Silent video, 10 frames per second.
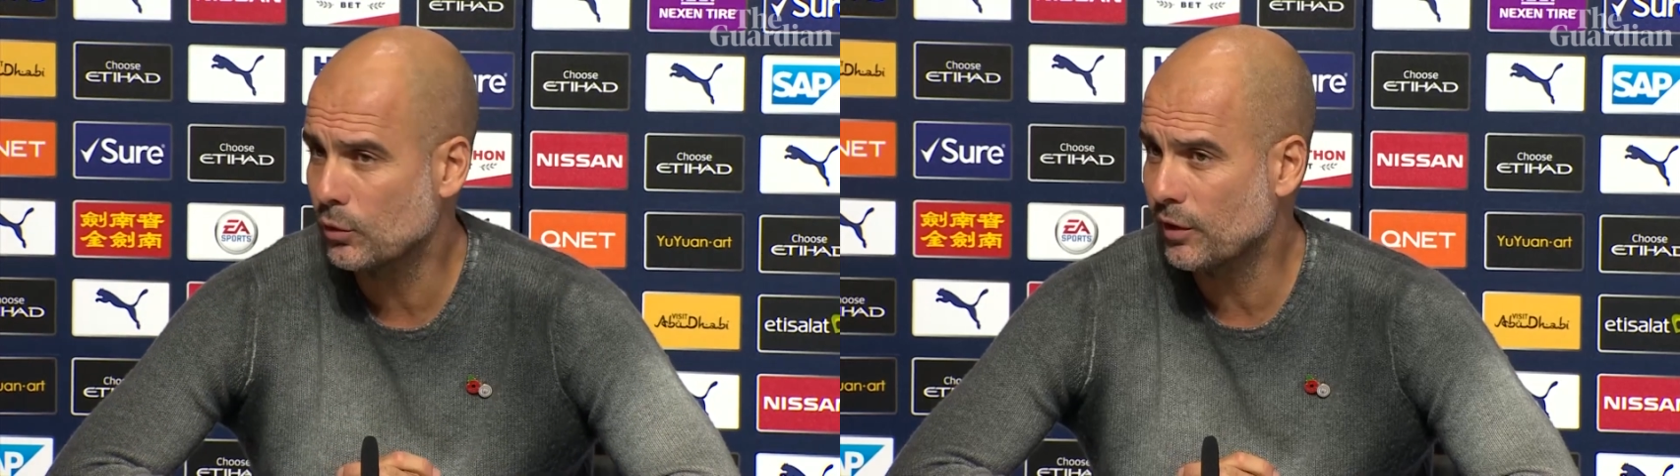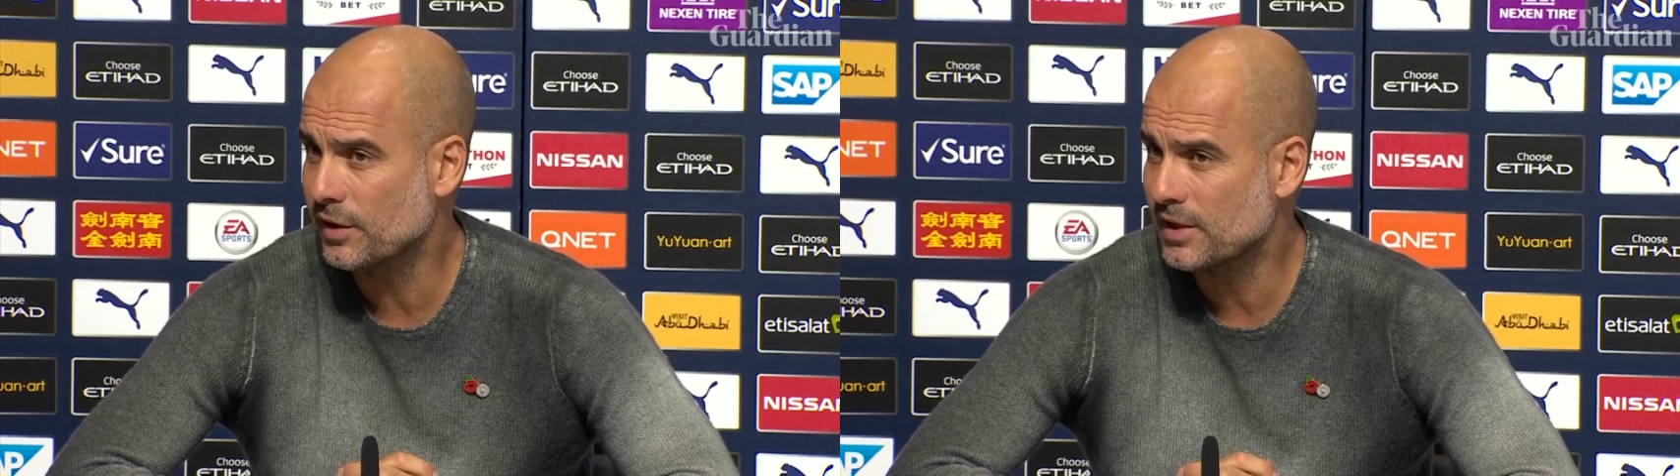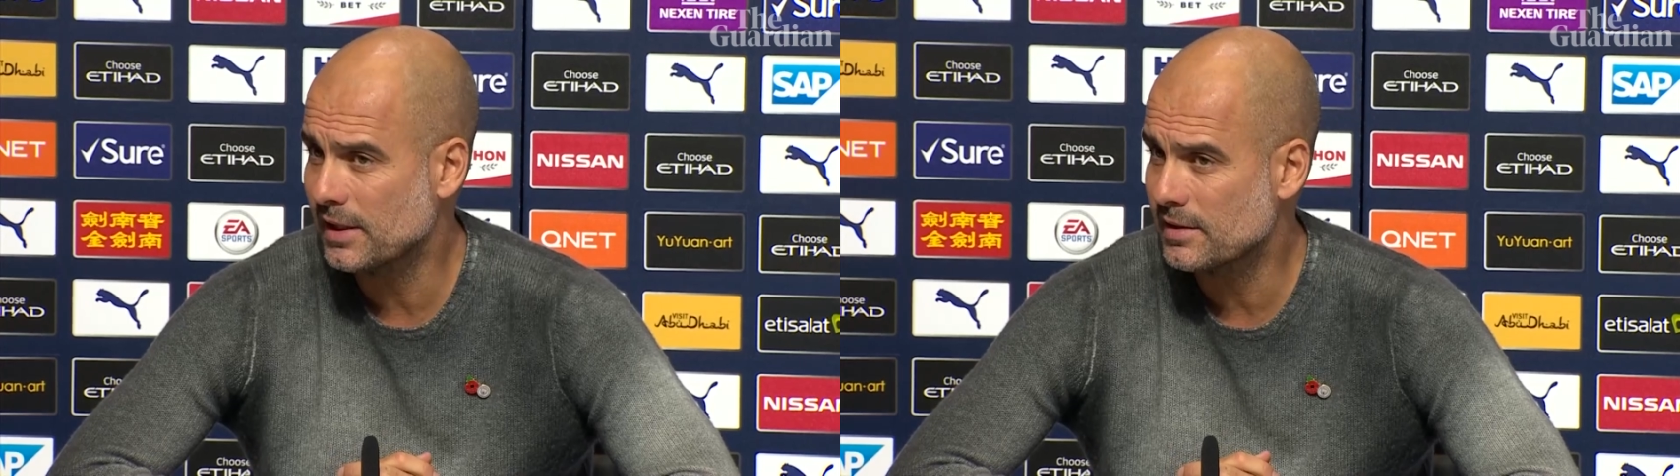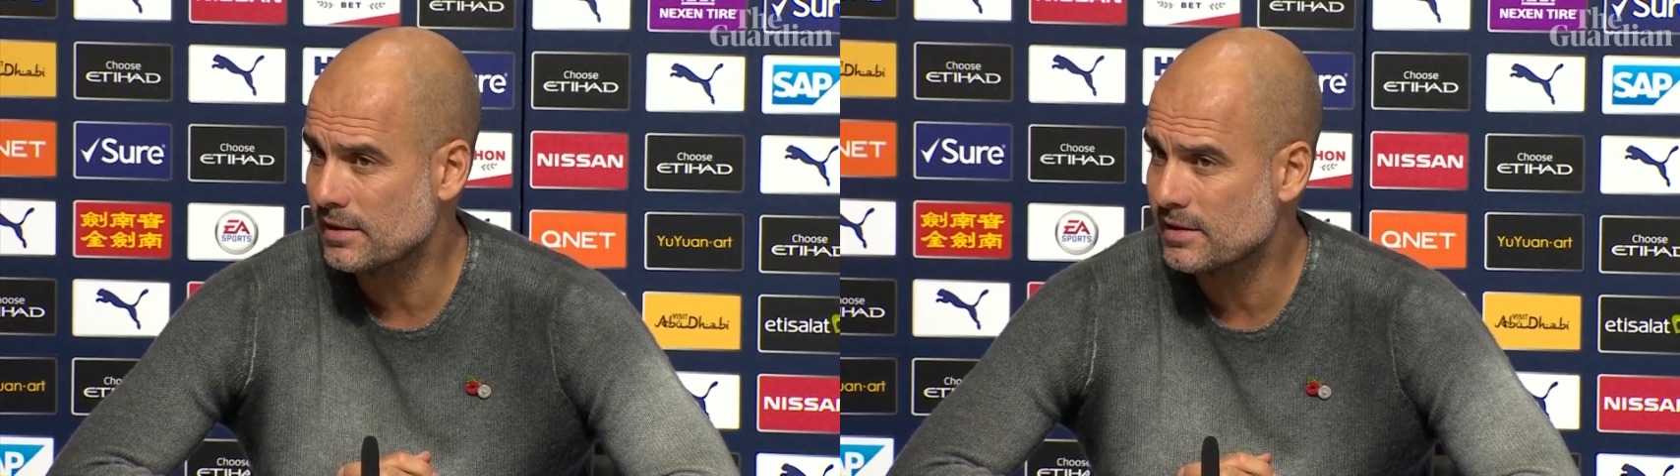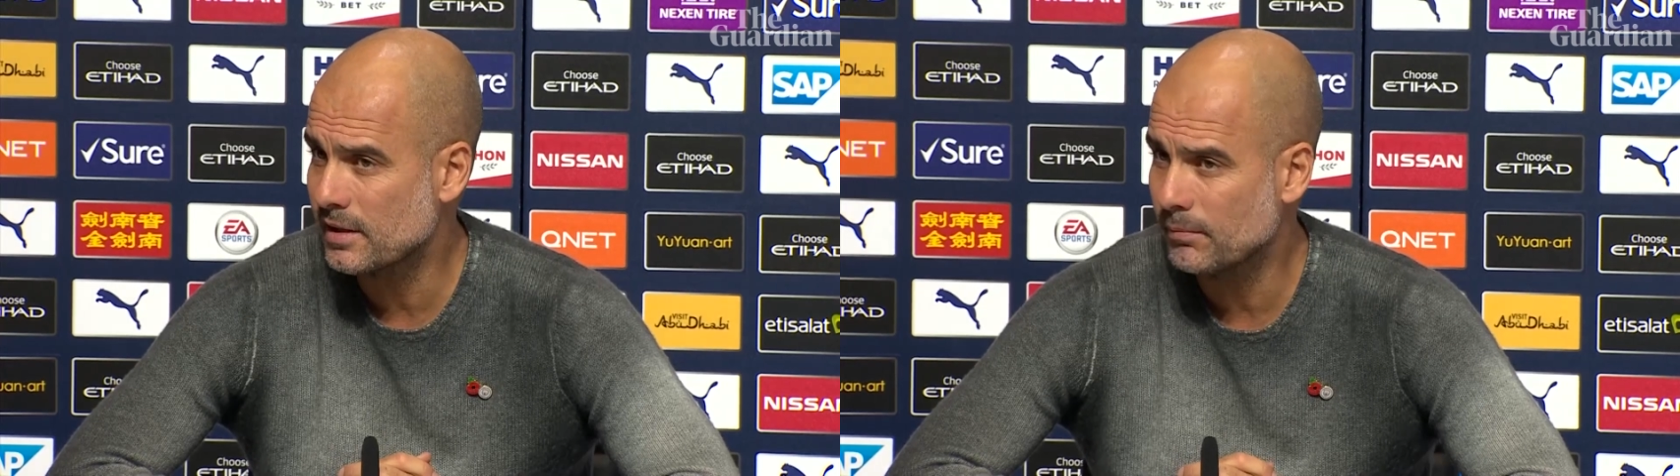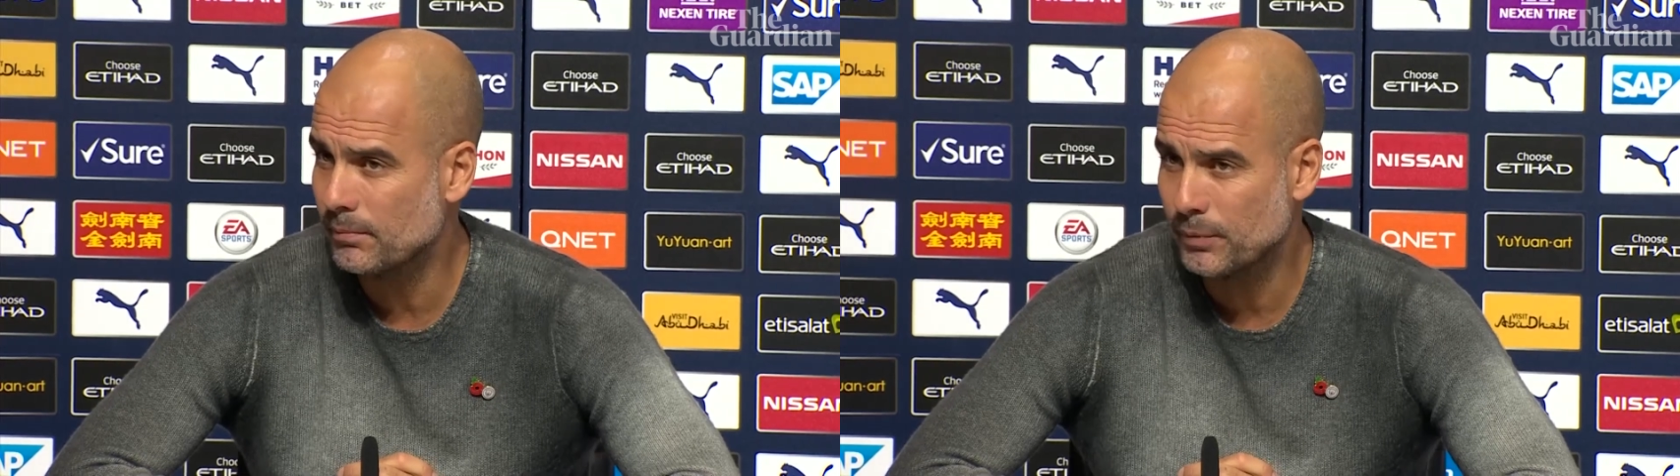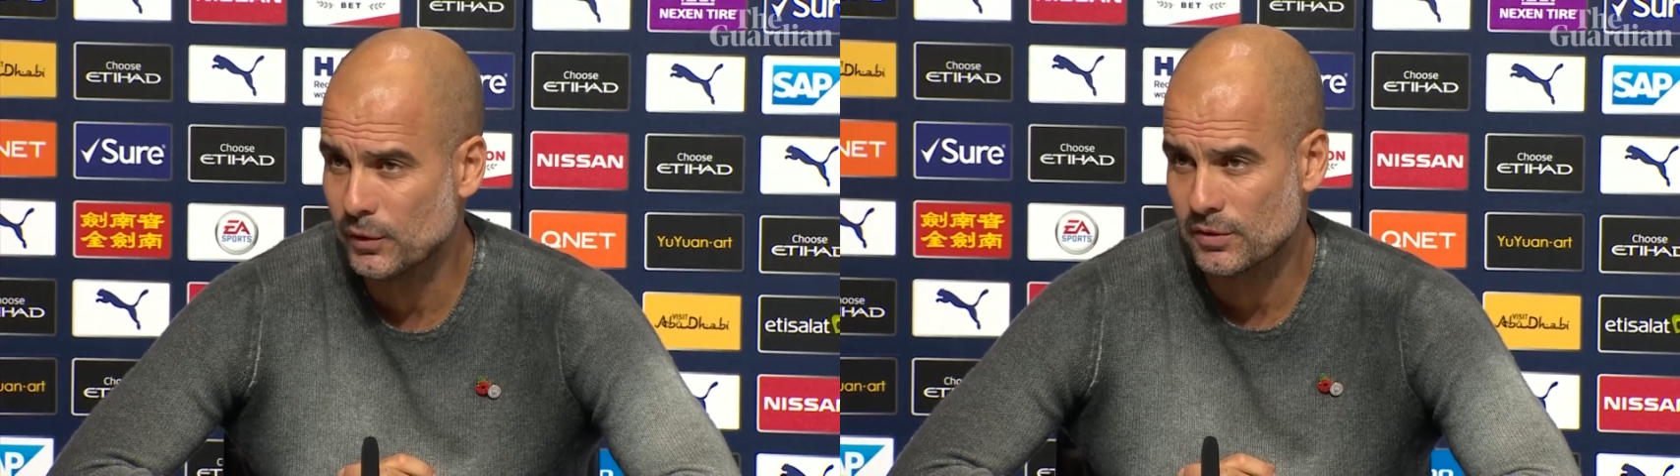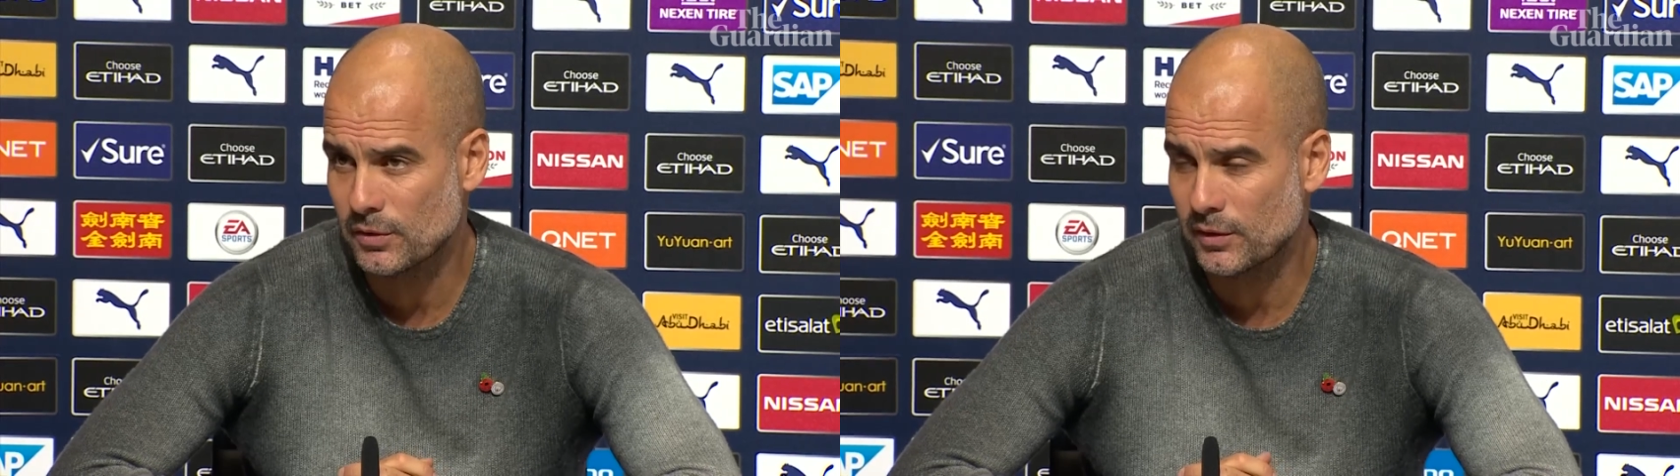create chances in some
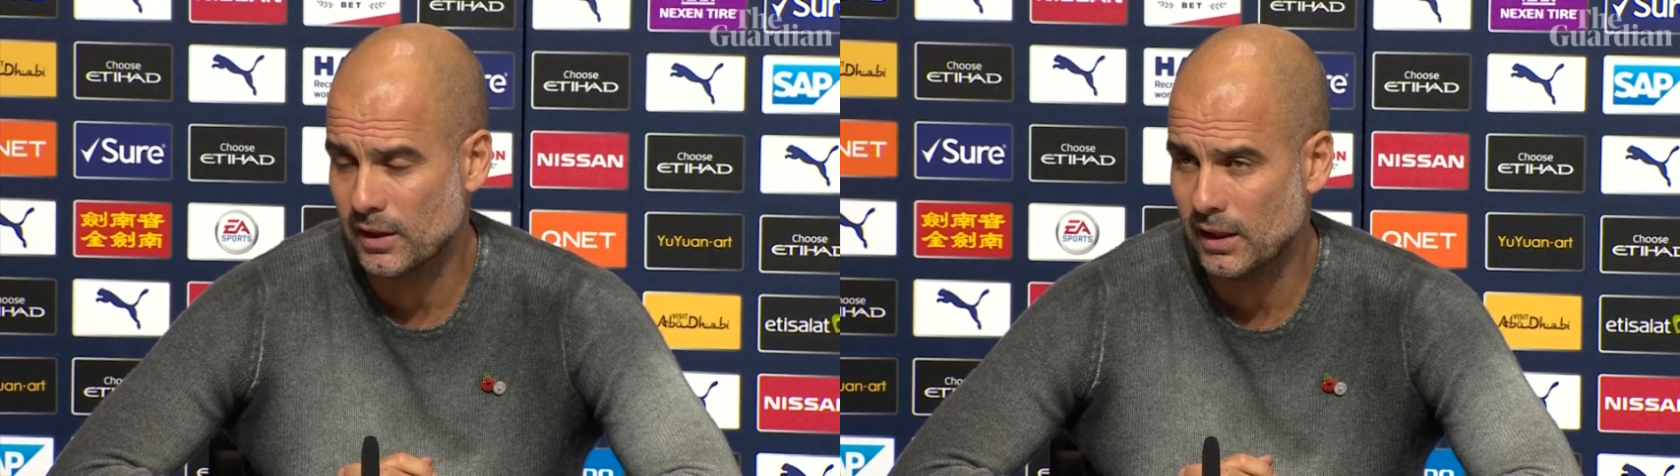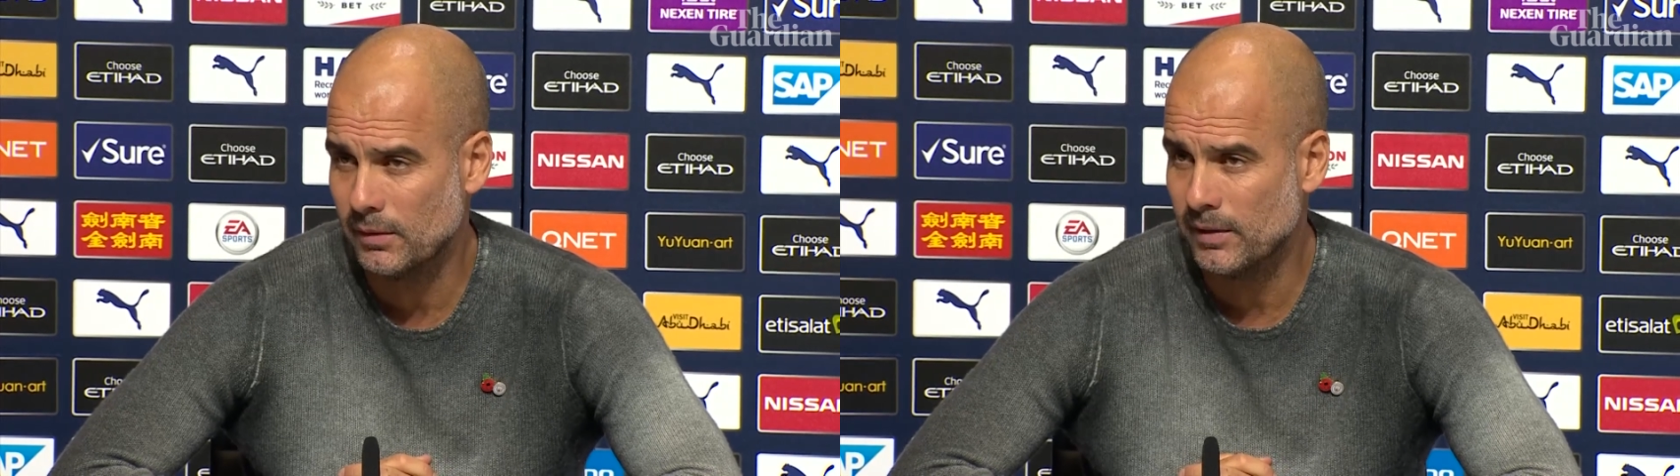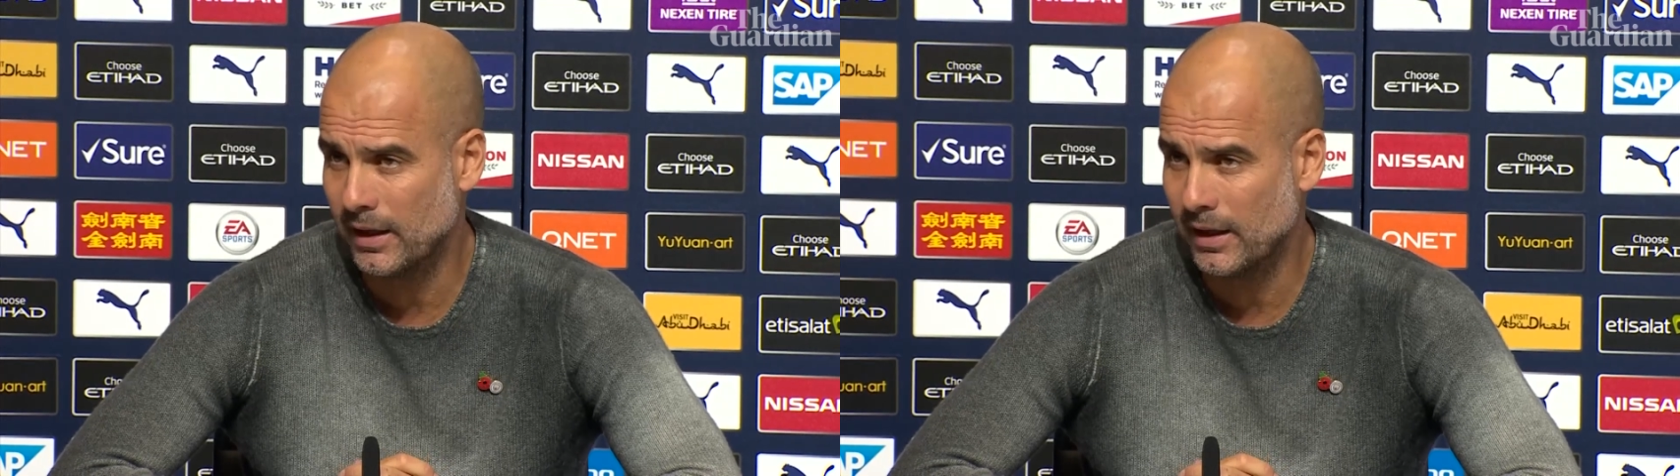periods of the game,